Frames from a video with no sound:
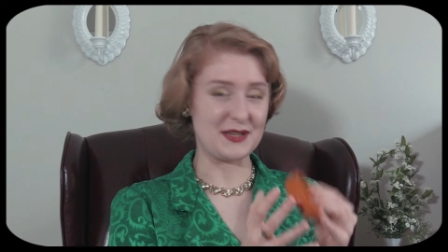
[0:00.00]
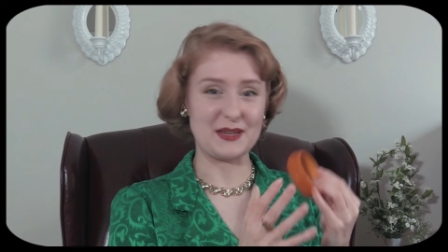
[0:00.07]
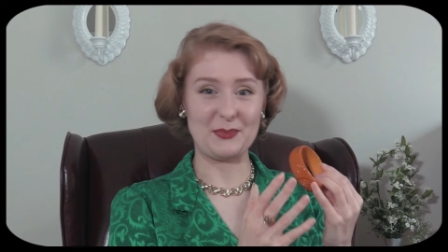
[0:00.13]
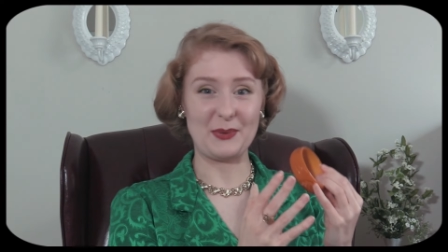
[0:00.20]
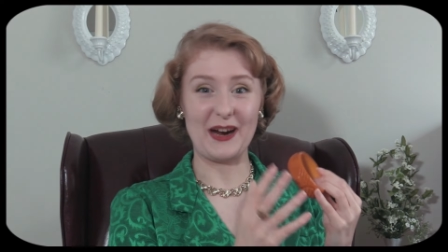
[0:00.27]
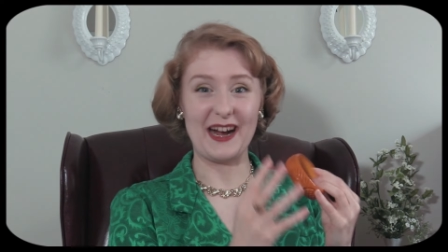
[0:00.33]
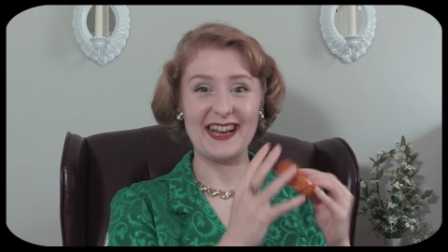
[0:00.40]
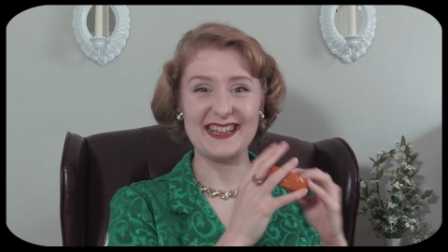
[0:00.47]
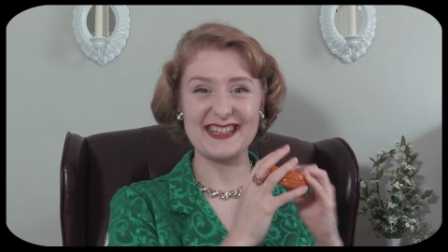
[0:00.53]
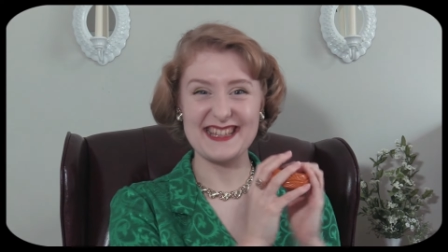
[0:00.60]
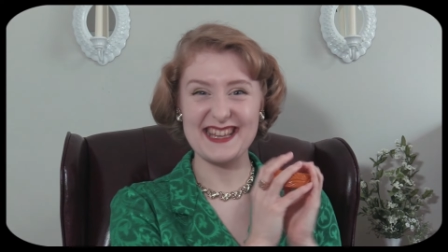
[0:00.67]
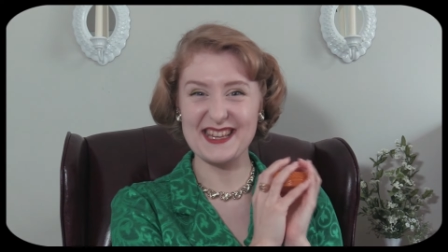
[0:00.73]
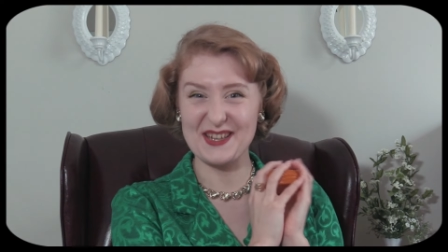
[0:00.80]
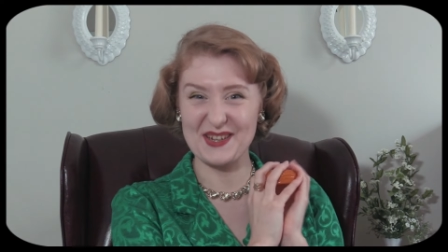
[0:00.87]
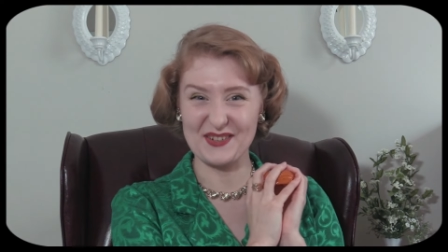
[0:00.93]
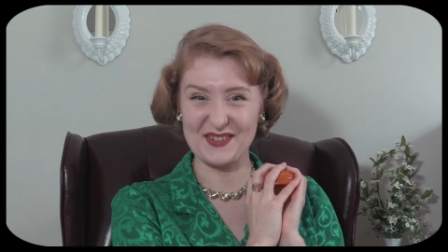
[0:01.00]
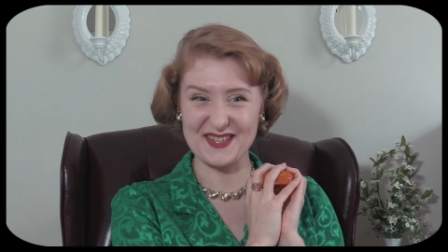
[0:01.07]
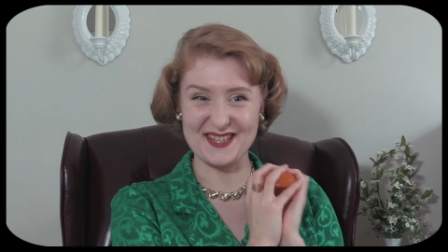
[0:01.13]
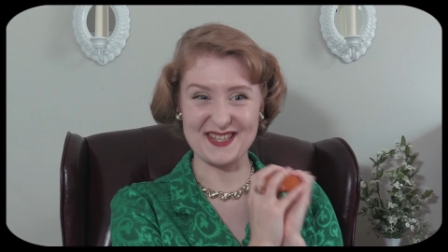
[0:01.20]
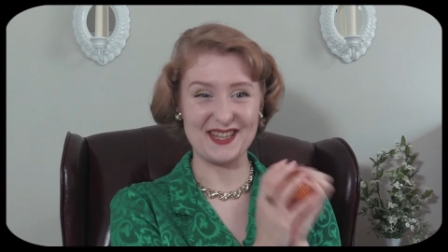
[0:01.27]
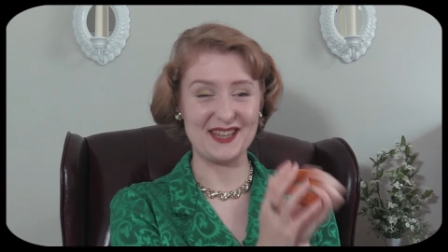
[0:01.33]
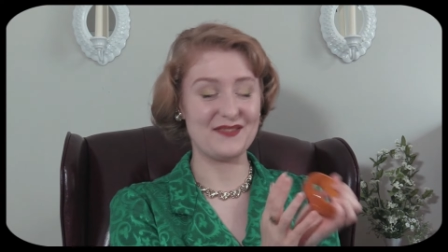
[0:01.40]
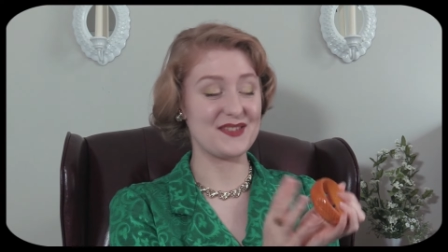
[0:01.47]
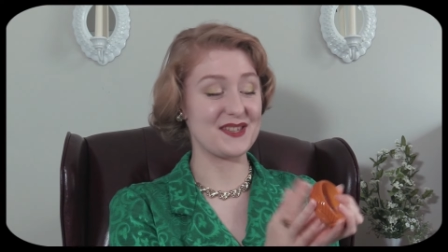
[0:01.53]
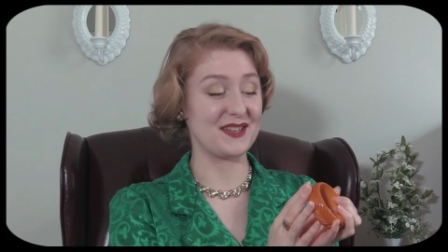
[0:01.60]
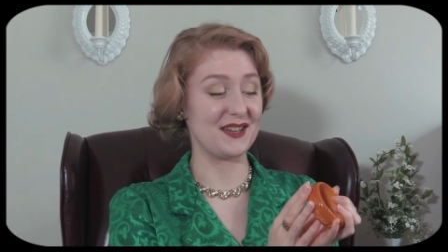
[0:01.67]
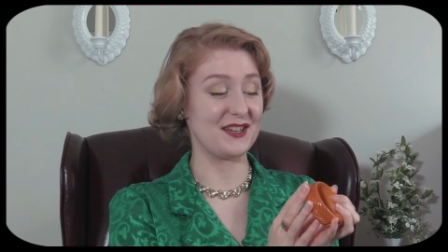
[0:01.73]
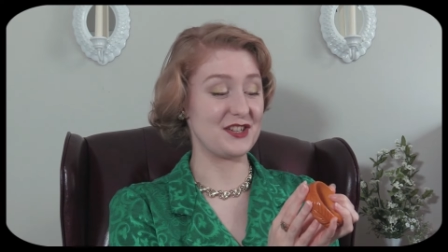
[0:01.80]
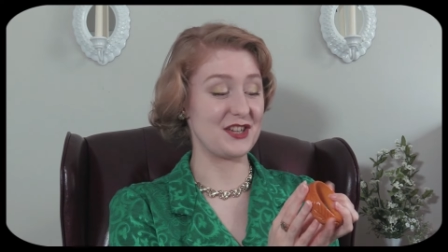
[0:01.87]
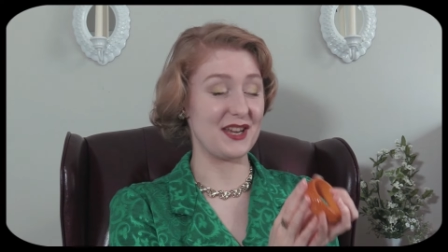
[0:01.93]
surprise to receive
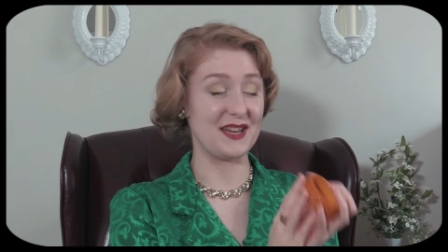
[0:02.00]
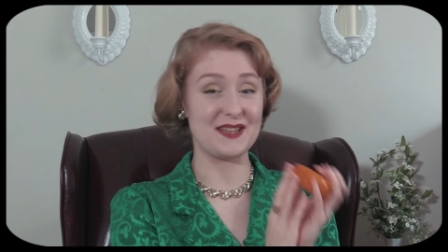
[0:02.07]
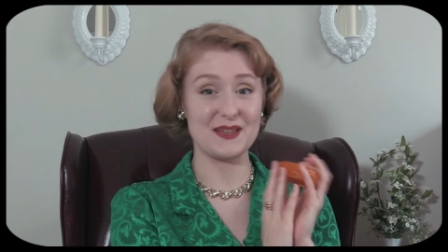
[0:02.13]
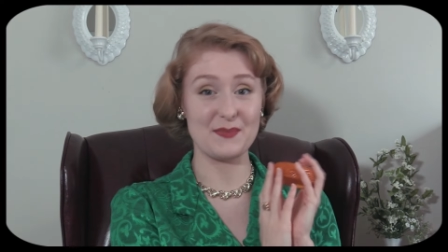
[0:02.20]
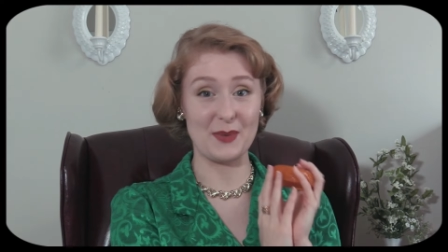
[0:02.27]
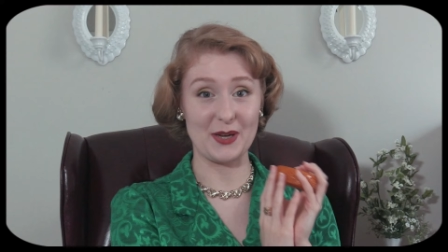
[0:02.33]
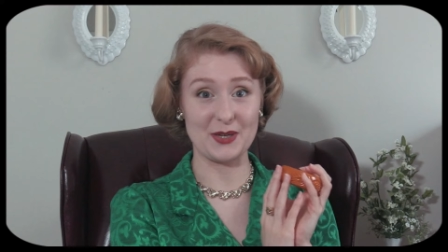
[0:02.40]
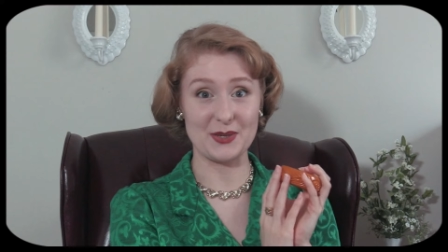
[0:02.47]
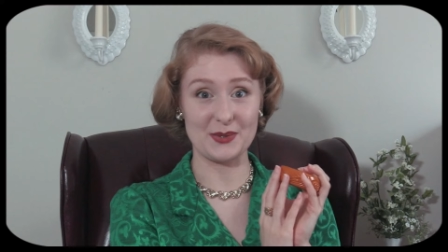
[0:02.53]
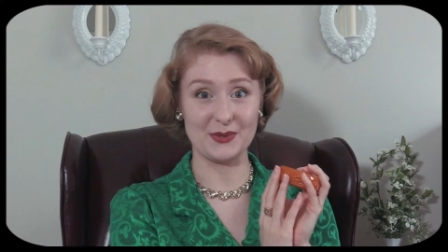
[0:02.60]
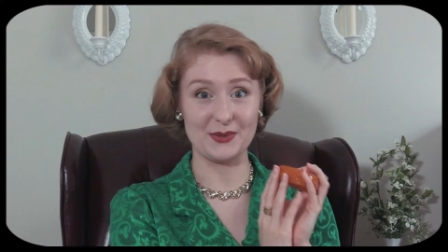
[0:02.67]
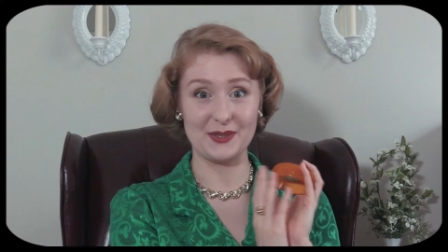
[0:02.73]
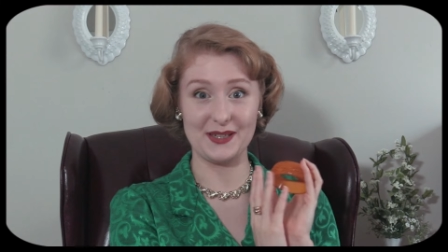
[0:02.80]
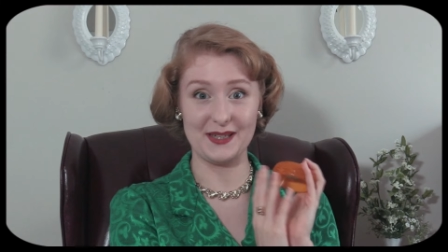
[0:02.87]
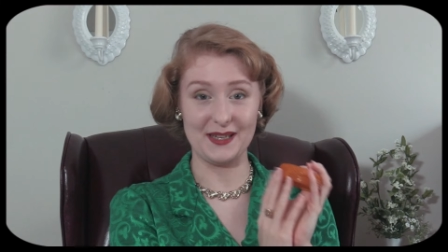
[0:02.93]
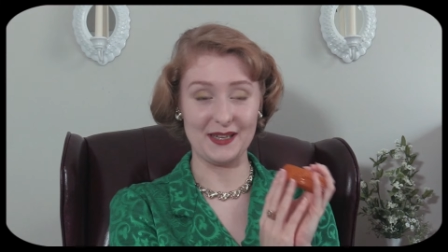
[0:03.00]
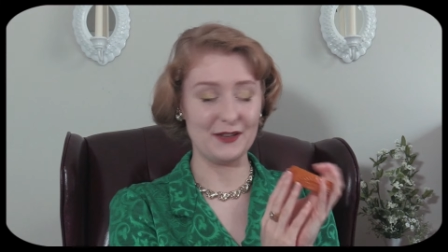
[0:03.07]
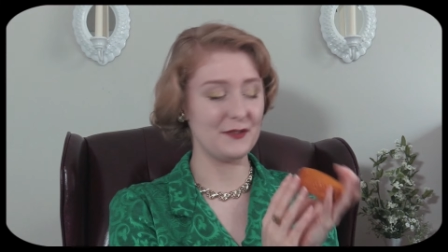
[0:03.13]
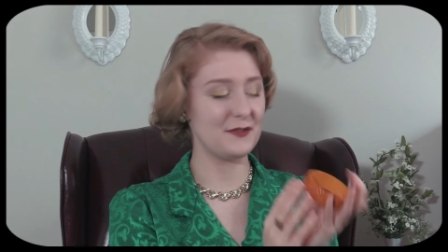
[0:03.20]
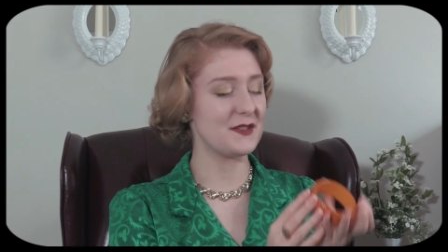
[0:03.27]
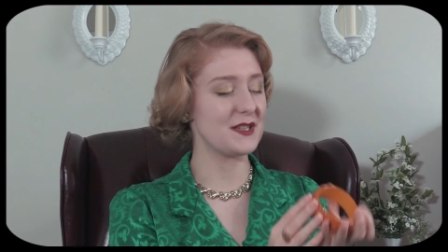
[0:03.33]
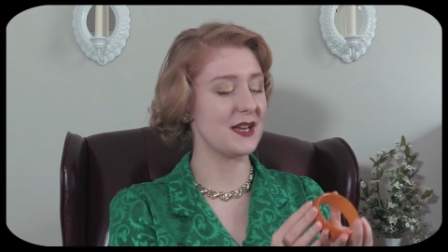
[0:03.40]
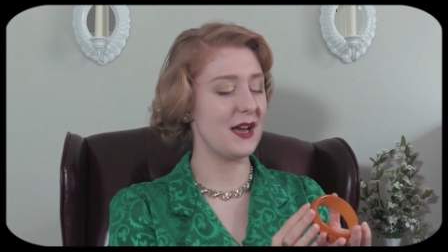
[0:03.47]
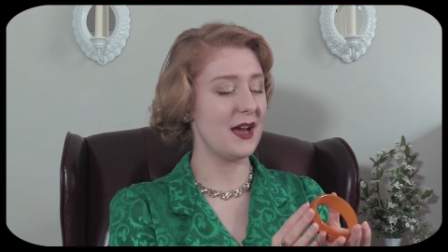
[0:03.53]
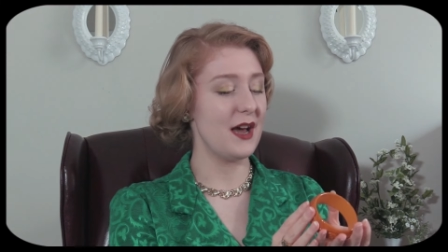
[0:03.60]
such a special gift.